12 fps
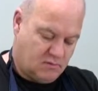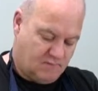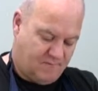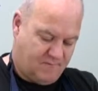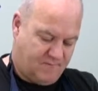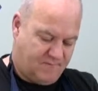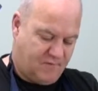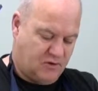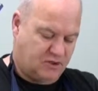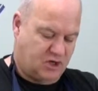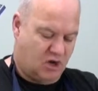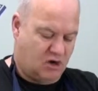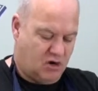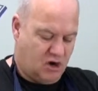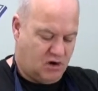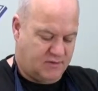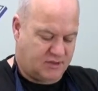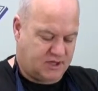first outer layer
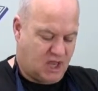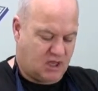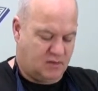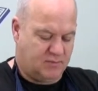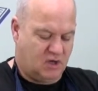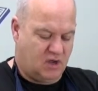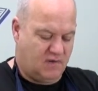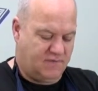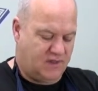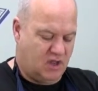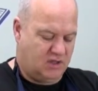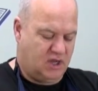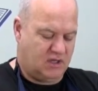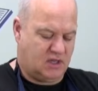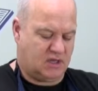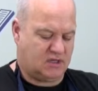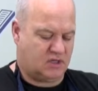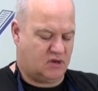of the skin comes off the onion,
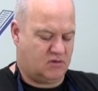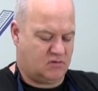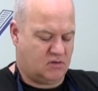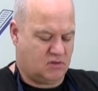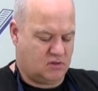like so.